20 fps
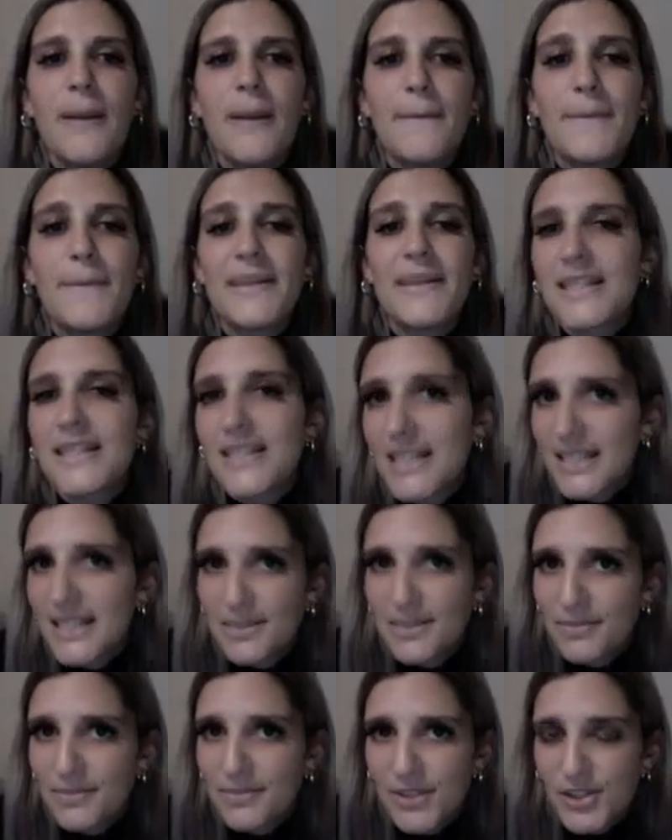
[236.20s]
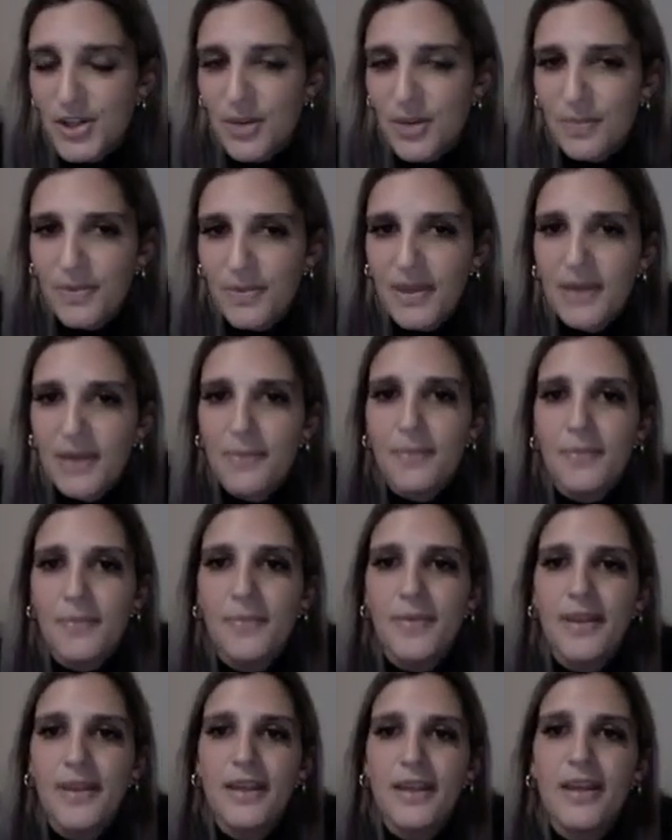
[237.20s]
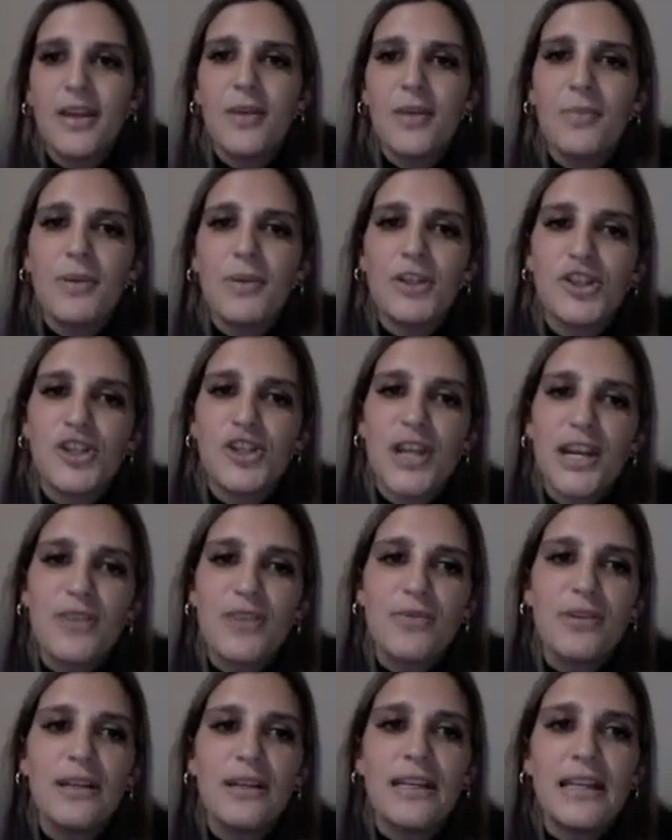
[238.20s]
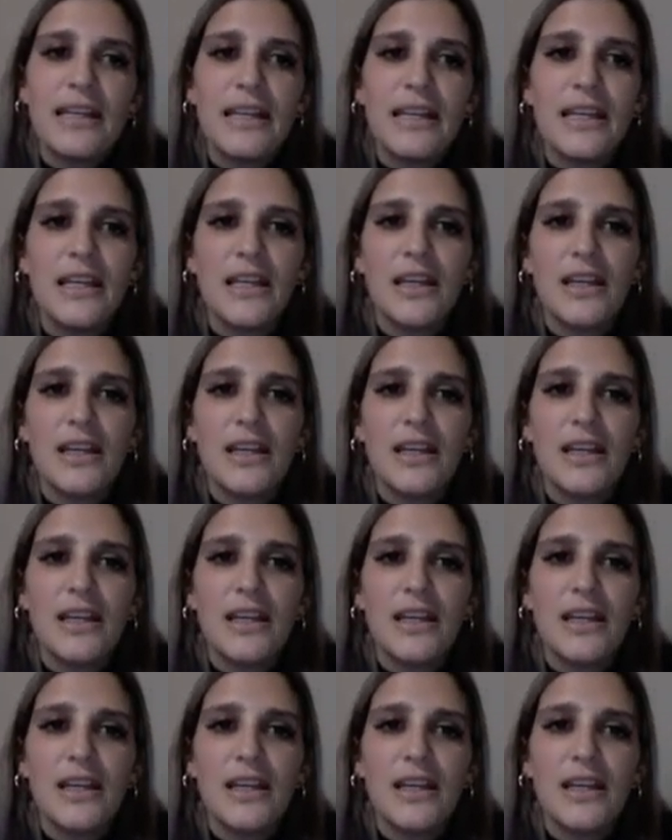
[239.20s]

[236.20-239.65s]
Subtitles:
But this doesn't stop them. But generally,